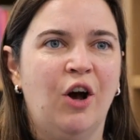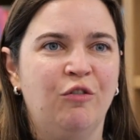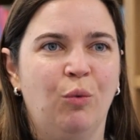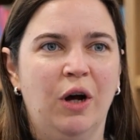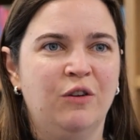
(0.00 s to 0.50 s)
kind
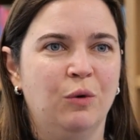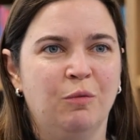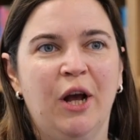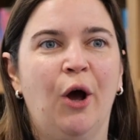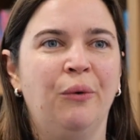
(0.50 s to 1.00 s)
of work towards
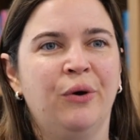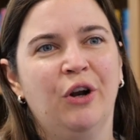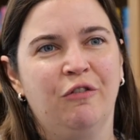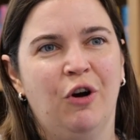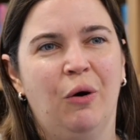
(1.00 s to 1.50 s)
my own
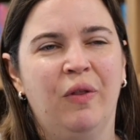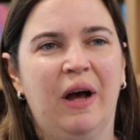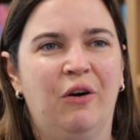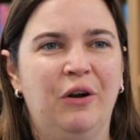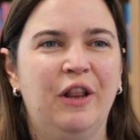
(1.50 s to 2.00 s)
kind of goal, that
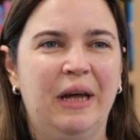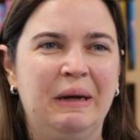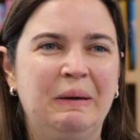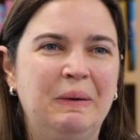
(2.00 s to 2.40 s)
kind of thing.